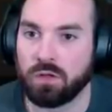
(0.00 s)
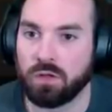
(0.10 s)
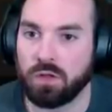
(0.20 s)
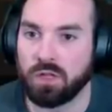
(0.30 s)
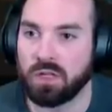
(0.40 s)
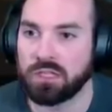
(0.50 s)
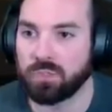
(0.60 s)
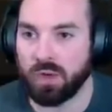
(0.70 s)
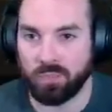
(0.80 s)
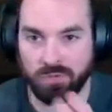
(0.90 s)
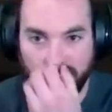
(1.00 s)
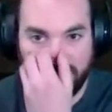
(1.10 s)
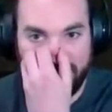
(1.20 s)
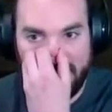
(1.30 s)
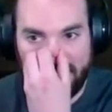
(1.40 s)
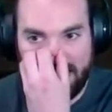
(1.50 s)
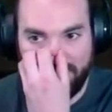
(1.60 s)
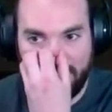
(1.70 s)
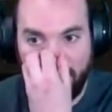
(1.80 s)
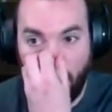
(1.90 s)
Oh, that, that's a proper feels bad. I can't
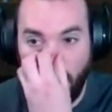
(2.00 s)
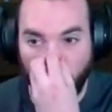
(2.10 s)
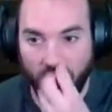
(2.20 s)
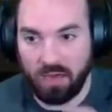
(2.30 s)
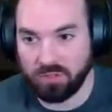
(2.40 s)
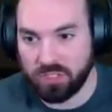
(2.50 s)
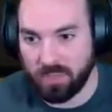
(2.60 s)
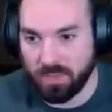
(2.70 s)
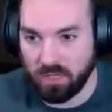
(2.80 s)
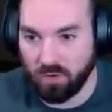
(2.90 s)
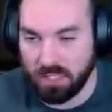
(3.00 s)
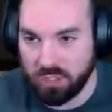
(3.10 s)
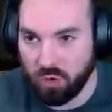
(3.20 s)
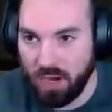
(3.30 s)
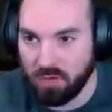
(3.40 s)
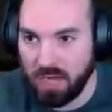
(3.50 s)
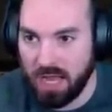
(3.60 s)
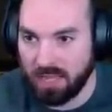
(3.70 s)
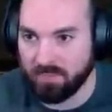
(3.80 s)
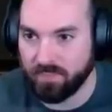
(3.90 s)
find my... Ooh, ground something or... It's a ground
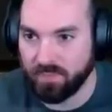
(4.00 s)
lime!